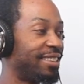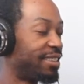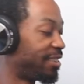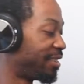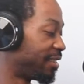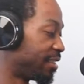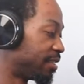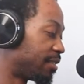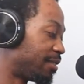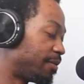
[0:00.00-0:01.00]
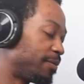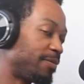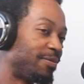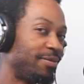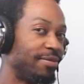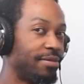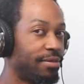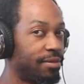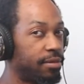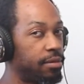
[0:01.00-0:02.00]

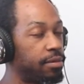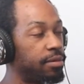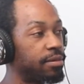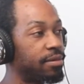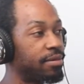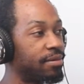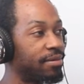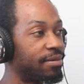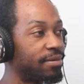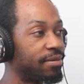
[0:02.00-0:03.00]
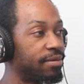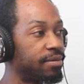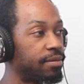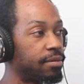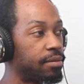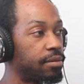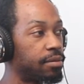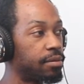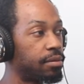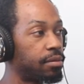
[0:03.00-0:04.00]

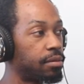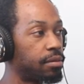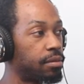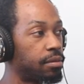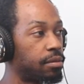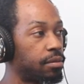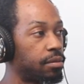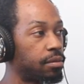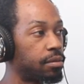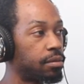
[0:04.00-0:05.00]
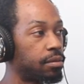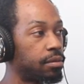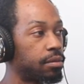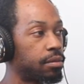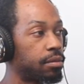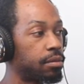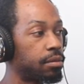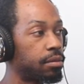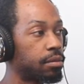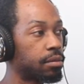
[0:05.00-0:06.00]

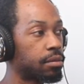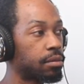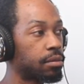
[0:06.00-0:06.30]
No words are spoken by the person on screen.